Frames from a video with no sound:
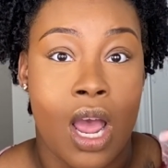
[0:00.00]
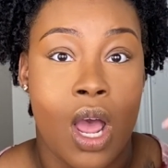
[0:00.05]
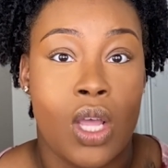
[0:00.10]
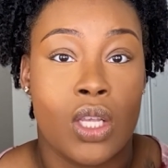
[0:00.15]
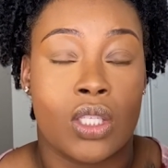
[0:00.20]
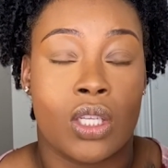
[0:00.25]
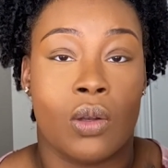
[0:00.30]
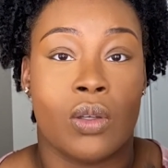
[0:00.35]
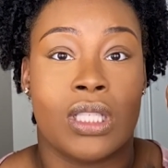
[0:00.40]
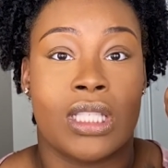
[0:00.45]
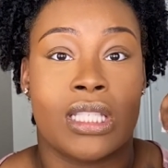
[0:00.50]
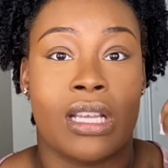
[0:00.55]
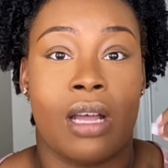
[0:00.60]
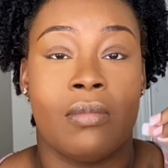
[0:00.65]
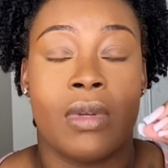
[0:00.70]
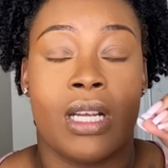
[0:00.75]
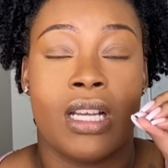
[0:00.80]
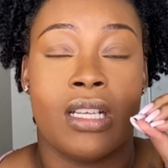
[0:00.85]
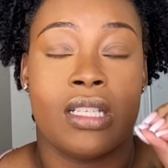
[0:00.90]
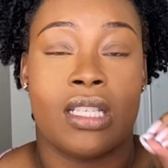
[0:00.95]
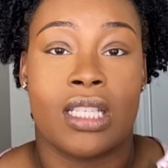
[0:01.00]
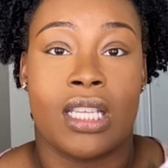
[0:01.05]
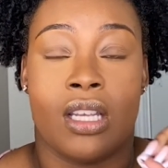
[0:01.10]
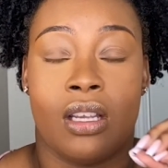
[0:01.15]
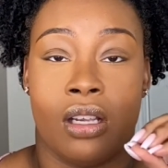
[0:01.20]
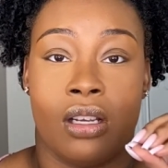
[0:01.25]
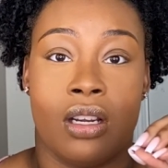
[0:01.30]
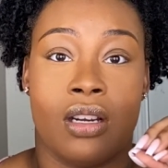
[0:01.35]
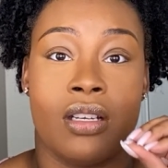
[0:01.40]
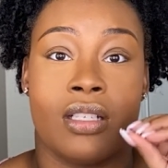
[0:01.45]
So some
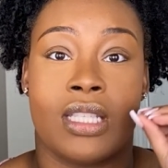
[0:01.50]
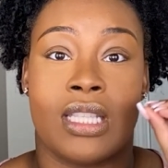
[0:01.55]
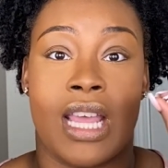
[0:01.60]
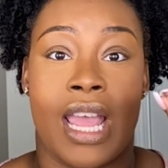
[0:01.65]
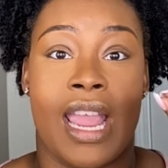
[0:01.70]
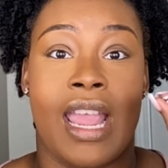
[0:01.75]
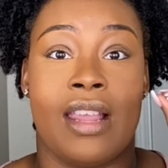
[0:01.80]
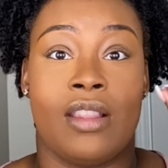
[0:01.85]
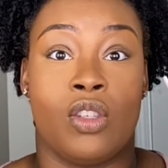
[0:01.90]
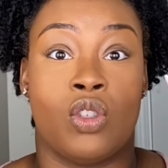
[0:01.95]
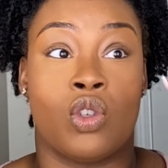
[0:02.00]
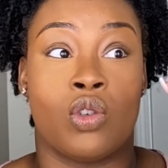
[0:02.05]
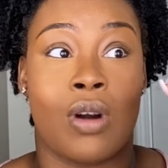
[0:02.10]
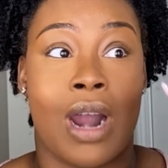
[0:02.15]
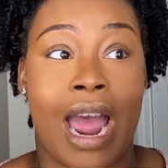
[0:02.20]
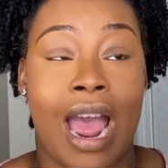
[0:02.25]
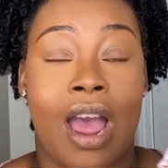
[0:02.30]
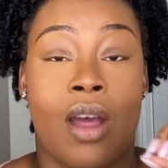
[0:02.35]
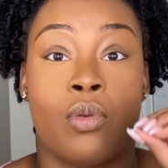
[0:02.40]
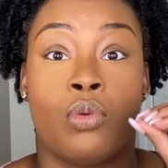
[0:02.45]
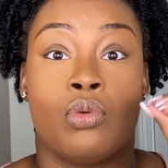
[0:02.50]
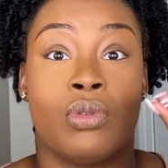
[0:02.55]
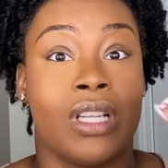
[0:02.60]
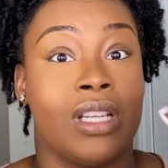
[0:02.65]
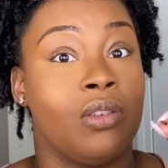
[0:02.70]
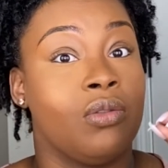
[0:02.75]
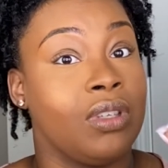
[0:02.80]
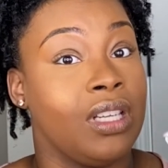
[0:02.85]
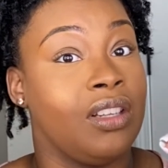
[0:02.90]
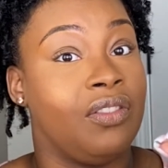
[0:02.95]
concealers, they dry
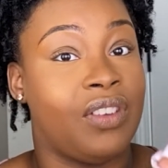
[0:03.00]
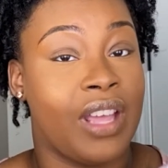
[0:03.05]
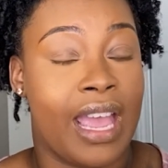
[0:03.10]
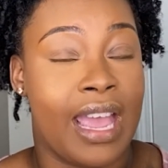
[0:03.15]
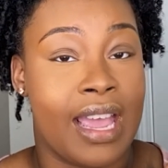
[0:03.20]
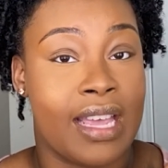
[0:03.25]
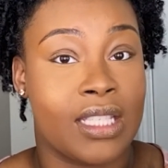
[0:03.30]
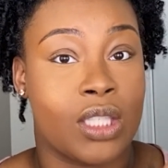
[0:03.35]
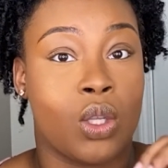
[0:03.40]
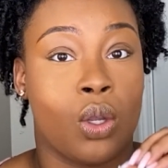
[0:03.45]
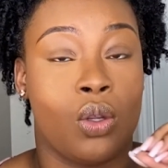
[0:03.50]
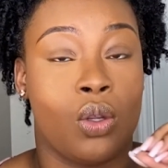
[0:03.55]
really, really fast. So